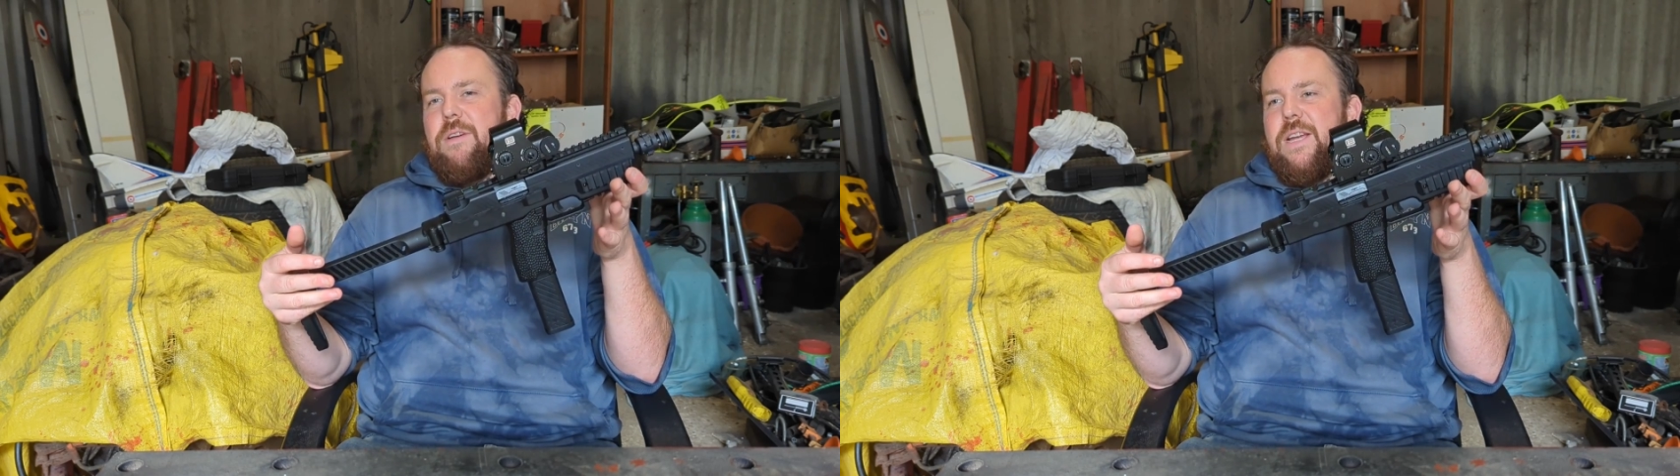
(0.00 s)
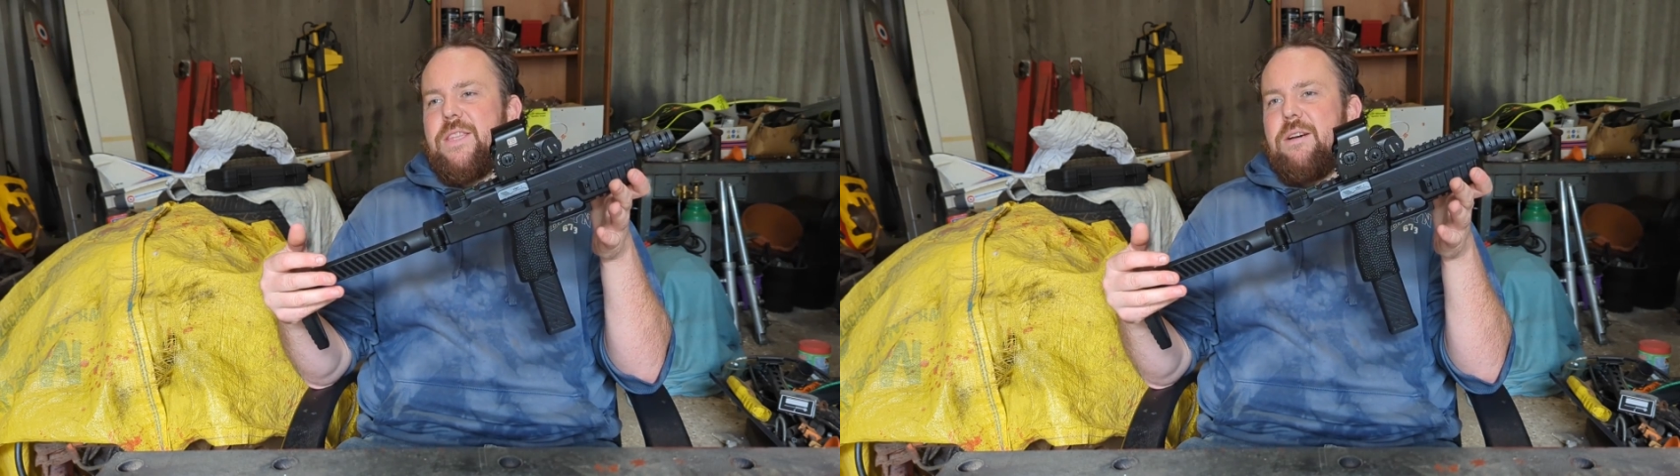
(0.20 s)

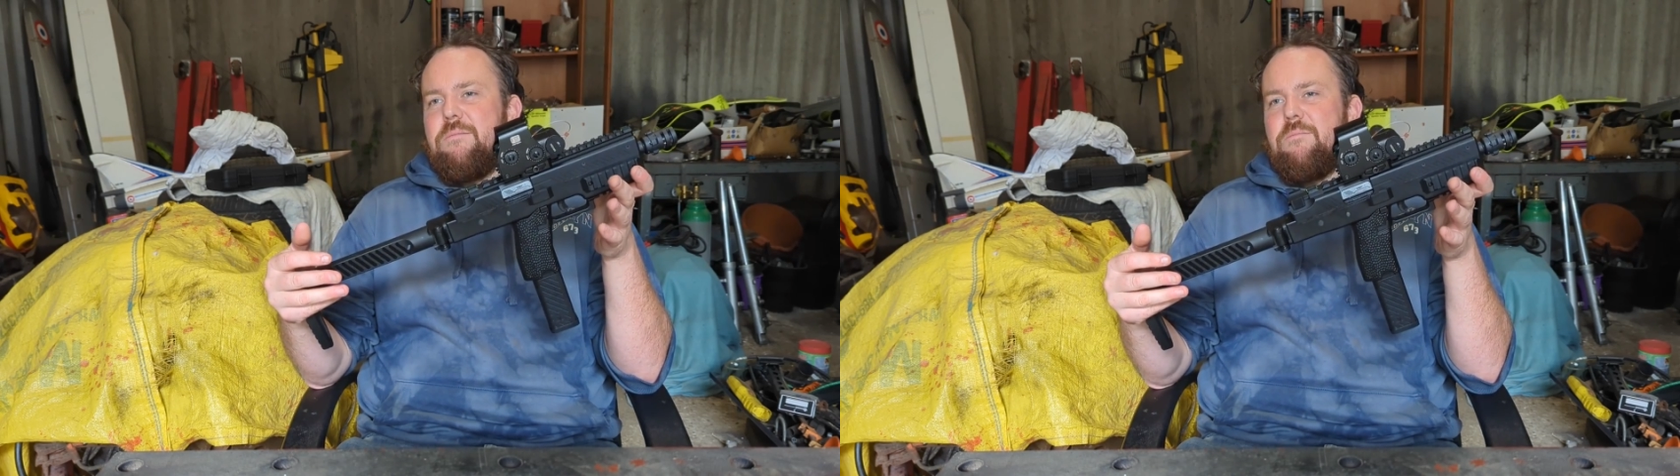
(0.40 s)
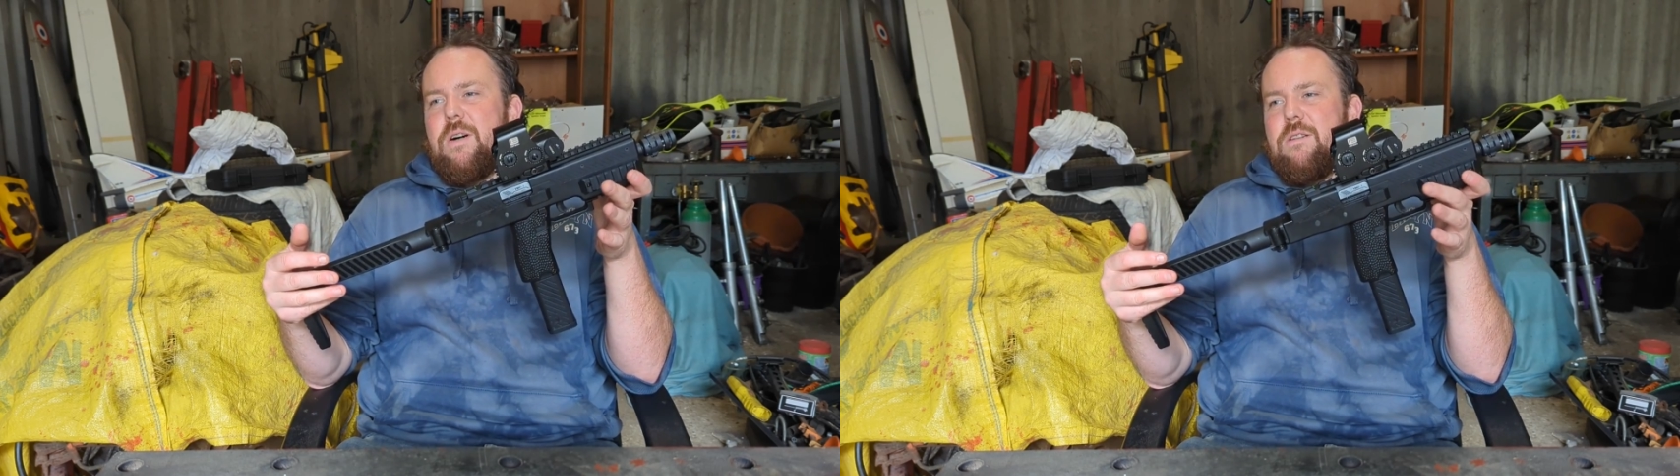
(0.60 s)
we had
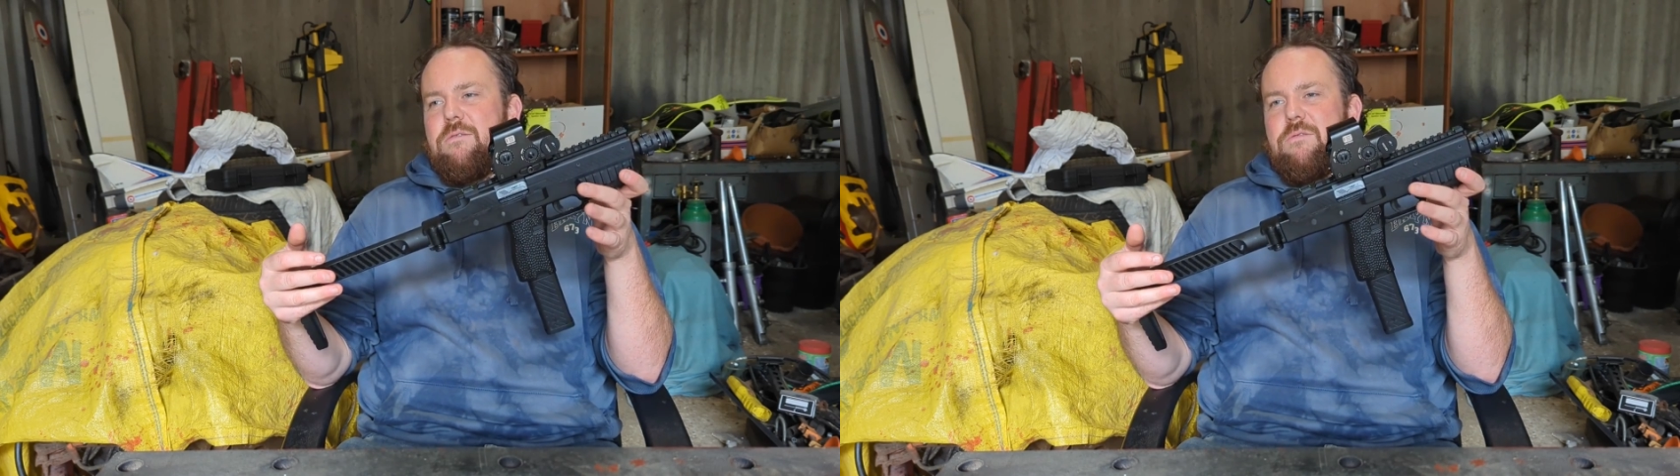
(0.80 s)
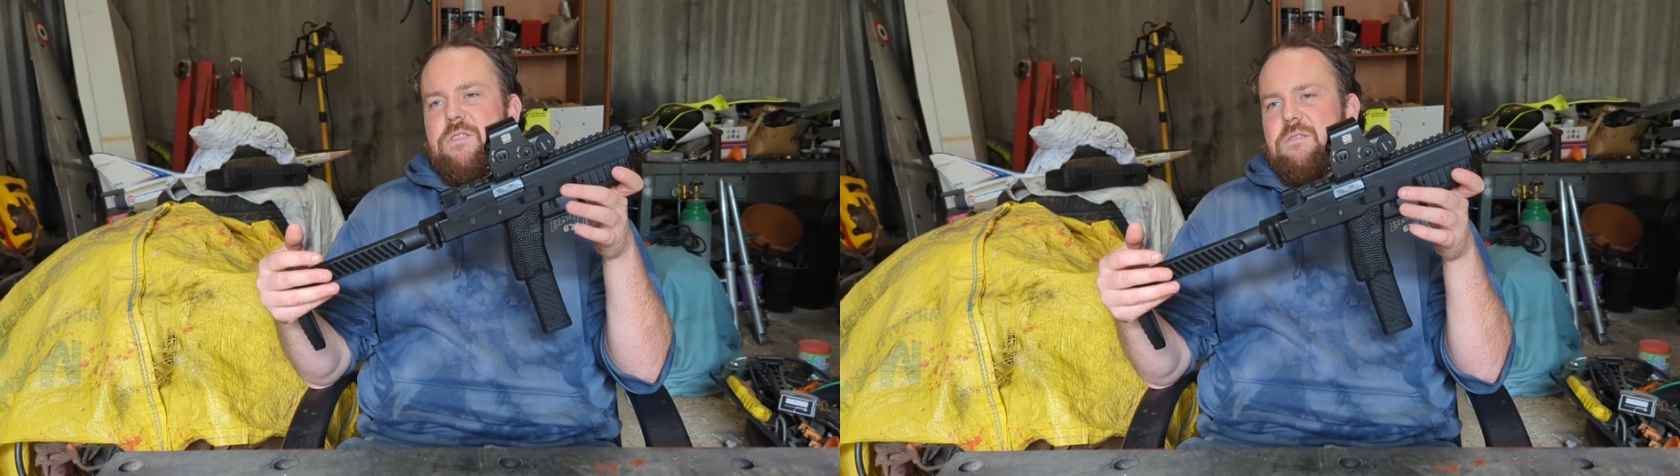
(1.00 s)
that
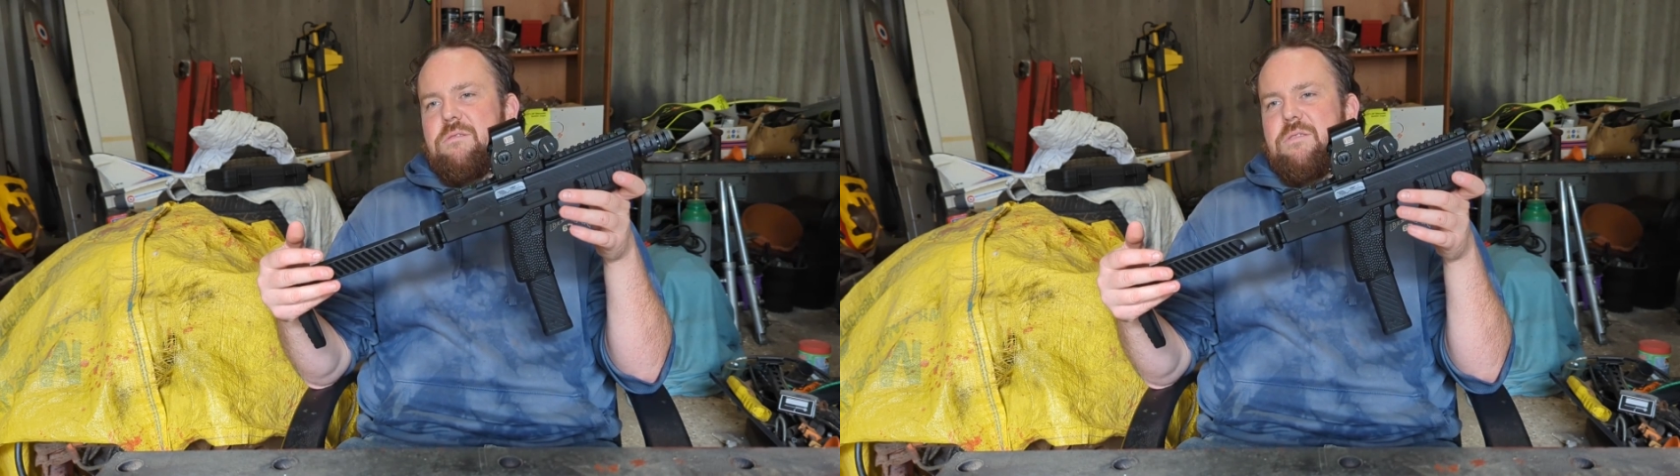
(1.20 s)
mild